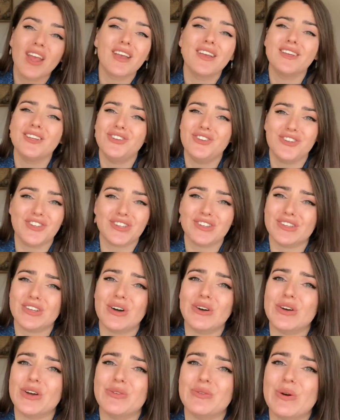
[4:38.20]
You just
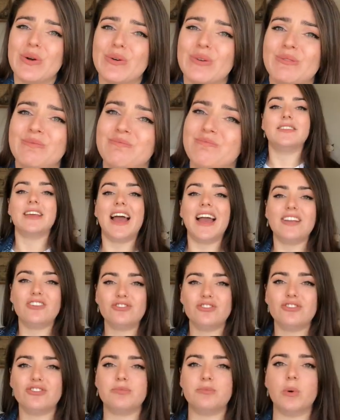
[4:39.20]
can't go wrong.
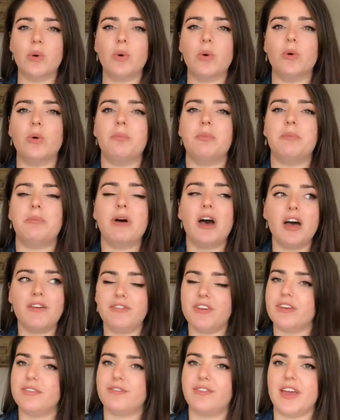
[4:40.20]
Extra small, but
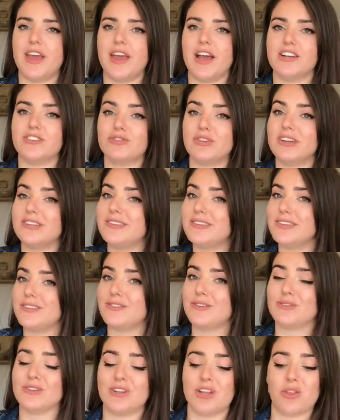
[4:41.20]
perfect fit. I tried to see if
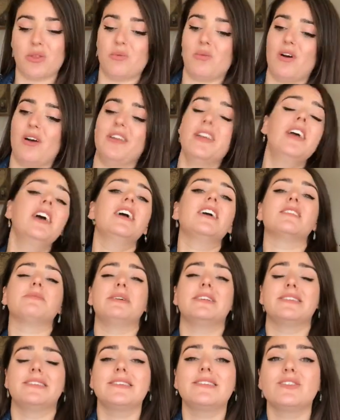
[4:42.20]
there was another one because my
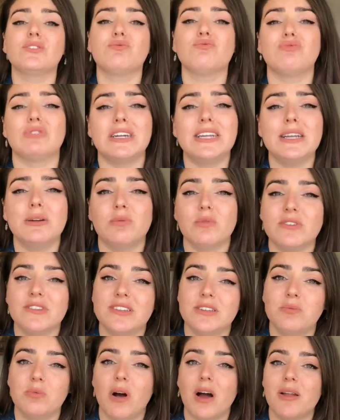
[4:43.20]
sister really
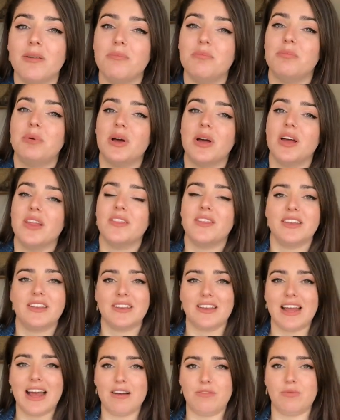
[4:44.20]
wanted one, but they
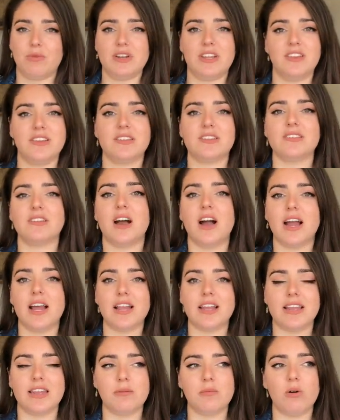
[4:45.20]
didn't have one in this style
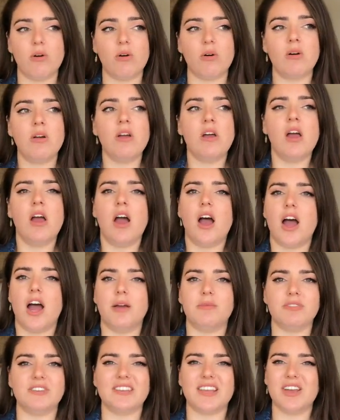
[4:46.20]
anymore.
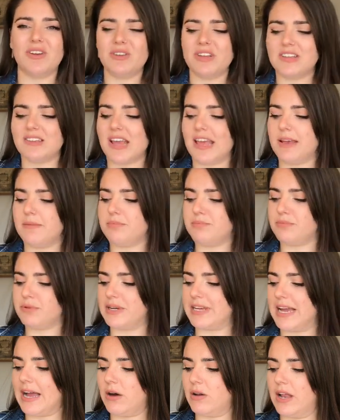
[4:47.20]
Because they only
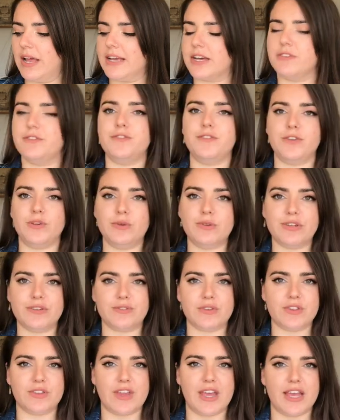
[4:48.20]
bring out like a few
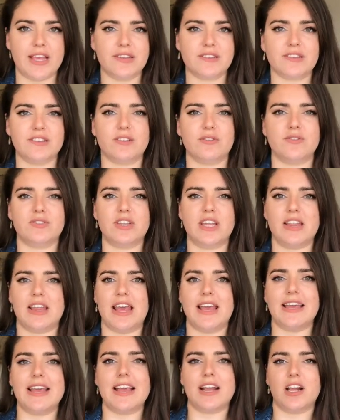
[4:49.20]
different things because obviously
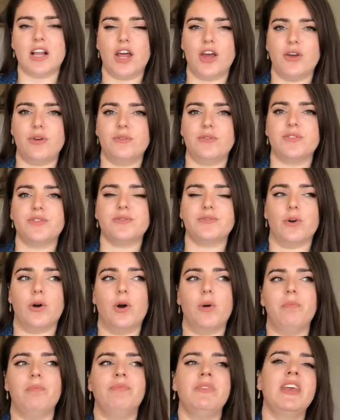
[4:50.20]
they get clothes
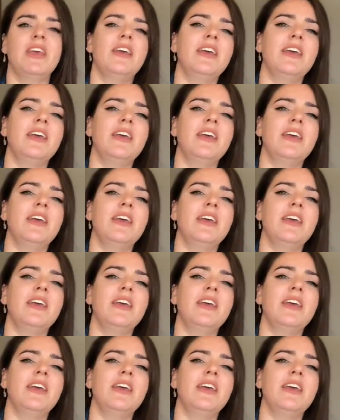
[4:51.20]
from